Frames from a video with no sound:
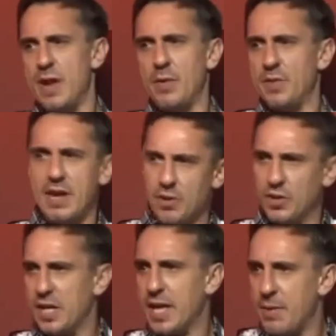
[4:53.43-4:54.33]
round the ear and on
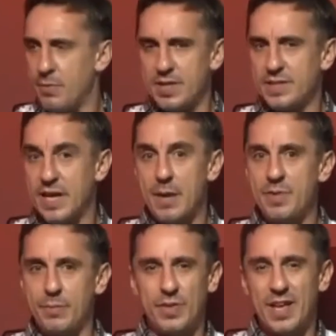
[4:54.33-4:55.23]
you get with it type
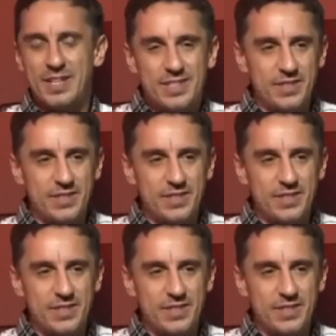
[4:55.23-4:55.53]
thing. But